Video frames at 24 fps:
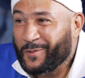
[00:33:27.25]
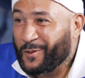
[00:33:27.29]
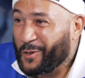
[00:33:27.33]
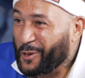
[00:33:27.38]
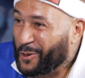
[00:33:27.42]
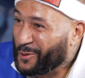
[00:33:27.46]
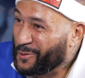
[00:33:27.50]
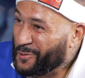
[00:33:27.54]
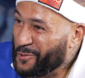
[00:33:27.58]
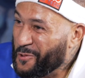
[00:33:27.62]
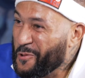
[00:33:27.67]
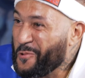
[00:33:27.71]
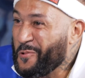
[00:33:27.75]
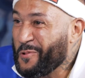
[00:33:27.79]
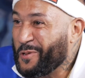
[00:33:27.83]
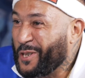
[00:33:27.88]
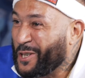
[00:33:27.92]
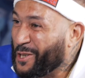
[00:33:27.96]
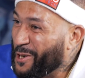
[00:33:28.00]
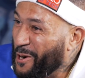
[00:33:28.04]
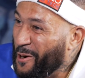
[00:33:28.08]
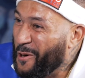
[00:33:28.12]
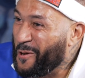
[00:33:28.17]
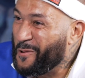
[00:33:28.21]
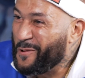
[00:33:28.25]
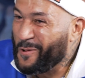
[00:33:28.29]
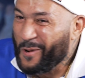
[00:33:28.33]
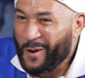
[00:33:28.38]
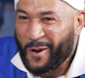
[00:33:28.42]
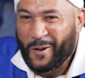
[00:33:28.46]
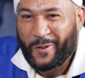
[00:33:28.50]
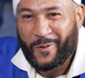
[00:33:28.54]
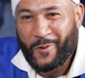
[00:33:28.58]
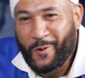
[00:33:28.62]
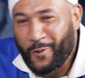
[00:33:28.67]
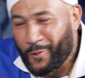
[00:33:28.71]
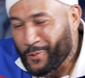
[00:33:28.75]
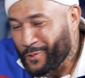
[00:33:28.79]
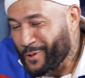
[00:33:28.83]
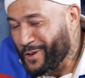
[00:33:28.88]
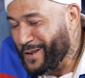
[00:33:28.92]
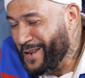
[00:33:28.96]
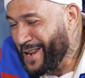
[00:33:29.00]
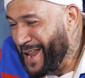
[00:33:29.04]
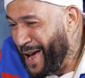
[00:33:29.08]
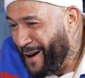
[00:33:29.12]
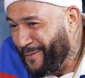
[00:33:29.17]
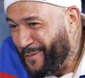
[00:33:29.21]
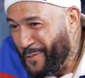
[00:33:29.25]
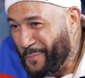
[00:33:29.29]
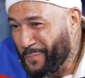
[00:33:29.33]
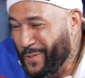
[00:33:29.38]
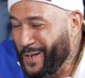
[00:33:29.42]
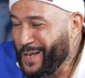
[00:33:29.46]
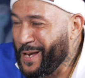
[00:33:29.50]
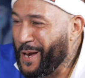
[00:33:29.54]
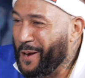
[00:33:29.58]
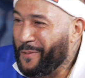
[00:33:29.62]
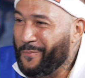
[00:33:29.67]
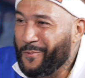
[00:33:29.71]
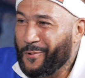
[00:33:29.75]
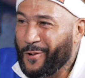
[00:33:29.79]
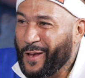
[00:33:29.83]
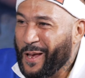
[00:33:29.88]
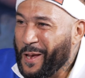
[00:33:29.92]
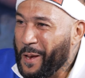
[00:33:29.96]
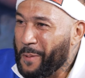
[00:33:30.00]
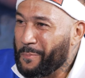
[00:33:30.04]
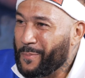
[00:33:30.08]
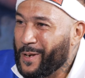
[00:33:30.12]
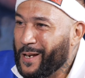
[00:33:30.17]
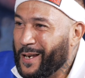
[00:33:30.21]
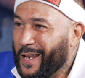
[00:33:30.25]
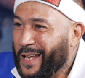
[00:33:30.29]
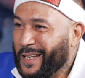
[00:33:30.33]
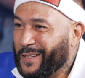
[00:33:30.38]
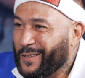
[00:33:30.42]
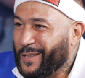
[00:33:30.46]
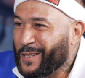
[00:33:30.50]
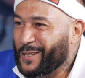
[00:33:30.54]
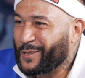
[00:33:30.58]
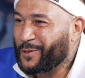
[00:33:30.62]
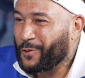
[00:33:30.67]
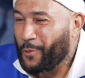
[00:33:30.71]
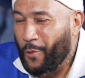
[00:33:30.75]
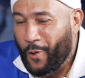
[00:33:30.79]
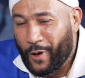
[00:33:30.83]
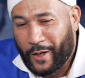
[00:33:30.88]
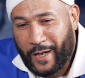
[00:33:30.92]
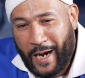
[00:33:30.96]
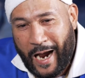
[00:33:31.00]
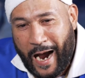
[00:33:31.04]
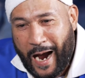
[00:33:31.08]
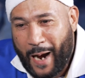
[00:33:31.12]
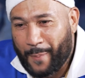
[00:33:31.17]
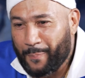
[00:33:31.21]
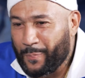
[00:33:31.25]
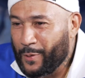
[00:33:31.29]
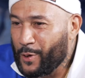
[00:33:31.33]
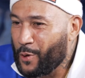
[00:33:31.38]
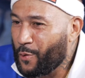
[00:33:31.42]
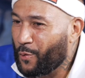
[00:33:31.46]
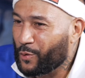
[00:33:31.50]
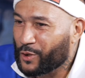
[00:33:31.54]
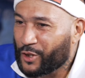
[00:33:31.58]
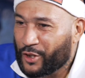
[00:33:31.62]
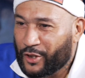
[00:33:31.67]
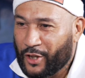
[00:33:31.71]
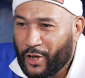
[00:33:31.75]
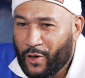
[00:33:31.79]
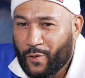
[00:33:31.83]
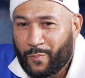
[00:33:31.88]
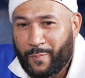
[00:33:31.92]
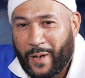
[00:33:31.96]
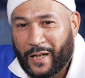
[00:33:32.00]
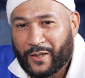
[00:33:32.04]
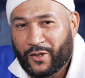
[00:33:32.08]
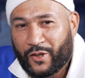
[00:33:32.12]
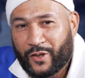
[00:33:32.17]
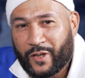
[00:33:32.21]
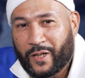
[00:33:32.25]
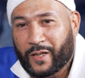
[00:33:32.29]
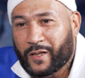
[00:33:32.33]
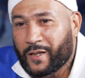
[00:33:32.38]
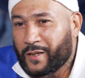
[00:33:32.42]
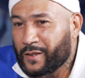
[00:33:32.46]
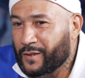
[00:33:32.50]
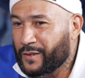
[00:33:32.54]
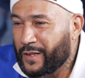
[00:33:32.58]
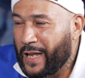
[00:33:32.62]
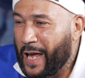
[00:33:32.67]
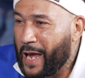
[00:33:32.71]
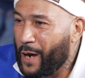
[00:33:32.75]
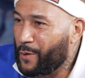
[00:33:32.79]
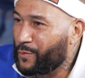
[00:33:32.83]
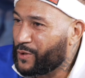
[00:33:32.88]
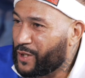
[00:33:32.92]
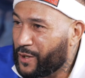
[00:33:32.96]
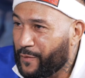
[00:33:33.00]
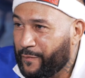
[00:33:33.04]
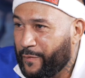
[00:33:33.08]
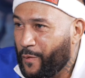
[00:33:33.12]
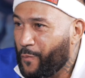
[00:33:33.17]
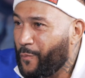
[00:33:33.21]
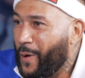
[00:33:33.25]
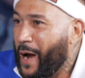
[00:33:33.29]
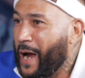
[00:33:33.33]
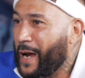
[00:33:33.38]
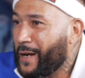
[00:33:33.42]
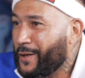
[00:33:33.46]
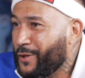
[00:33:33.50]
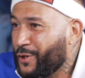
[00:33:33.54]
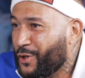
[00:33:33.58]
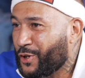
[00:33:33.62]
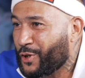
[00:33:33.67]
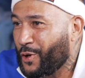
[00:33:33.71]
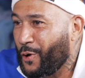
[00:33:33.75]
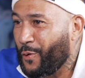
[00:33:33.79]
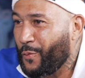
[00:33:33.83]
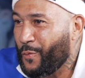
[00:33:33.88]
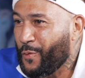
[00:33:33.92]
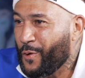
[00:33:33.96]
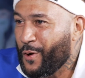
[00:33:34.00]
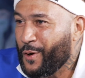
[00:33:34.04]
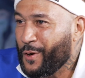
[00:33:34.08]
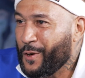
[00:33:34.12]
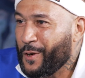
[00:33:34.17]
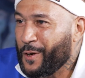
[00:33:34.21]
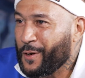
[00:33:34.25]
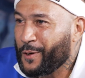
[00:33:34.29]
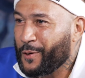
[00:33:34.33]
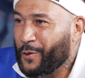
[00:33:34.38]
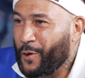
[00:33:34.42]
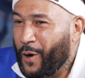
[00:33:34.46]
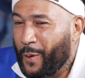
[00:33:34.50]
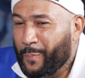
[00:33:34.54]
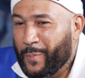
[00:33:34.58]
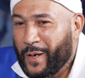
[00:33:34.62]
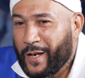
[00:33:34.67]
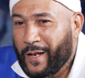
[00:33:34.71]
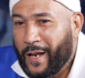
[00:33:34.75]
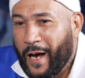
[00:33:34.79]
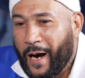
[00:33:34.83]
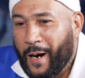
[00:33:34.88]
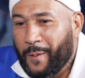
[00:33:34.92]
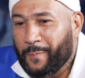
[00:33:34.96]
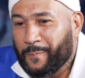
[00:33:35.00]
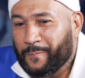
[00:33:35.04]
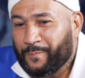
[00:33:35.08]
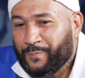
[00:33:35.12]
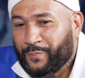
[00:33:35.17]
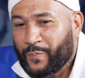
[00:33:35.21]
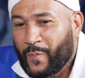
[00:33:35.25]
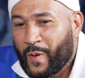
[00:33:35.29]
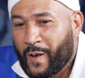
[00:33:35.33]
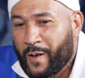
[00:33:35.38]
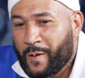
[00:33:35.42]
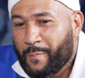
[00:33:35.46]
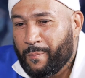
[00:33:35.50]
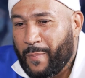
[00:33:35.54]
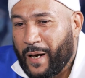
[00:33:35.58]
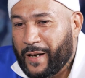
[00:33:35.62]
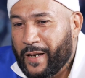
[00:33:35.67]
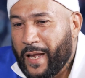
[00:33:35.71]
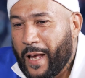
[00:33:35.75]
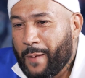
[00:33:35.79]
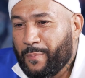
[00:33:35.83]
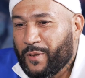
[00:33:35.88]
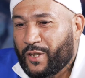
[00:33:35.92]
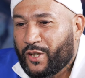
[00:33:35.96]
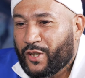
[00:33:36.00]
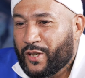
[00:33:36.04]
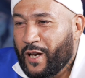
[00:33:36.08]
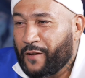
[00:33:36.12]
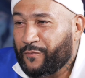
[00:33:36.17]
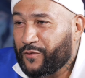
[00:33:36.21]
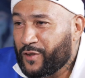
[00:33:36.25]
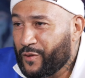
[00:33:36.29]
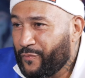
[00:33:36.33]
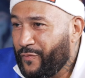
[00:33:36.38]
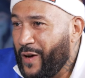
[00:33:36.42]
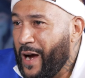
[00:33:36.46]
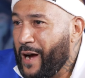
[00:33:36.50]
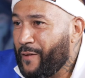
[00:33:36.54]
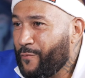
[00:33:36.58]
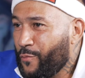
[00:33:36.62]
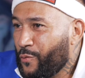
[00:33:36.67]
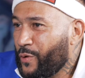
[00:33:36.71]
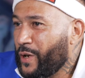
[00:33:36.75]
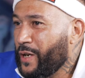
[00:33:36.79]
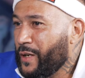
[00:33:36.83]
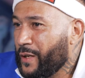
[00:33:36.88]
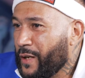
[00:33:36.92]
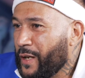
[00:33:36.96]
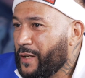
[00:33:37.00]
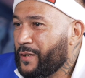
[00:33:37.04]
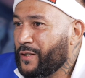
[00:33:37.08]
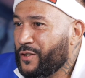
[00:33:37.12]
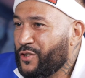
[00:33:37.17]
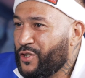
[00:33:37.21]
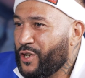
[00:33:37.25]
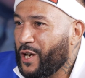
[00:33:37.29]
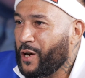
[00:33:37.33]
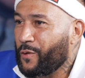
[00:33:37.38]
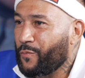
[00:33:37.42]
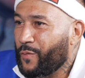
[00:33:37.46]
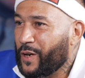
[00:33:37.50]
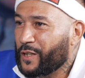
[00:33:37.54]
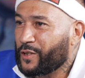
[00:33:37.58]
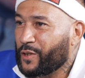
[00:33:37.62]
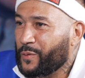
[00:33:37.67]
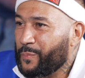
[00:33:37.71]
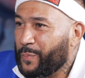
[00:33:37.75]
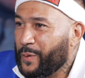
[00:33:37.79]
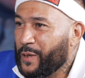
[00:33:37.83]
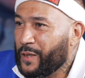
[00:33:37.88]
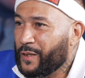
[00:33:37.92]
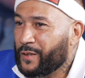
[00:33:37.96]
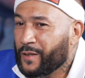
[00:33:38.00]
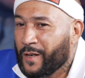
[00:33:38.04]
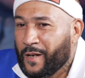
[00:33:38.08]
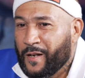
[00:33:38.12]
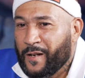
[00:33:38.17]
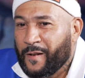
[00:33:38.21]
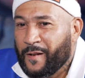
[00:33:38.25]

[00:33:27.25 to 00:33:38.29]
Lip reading: the new show, you'll never be able to emulate this or copy or steal my shit because now it's a variety show. Okay. You know what I mean? My name is Chef Survival Kit in the jail recipe.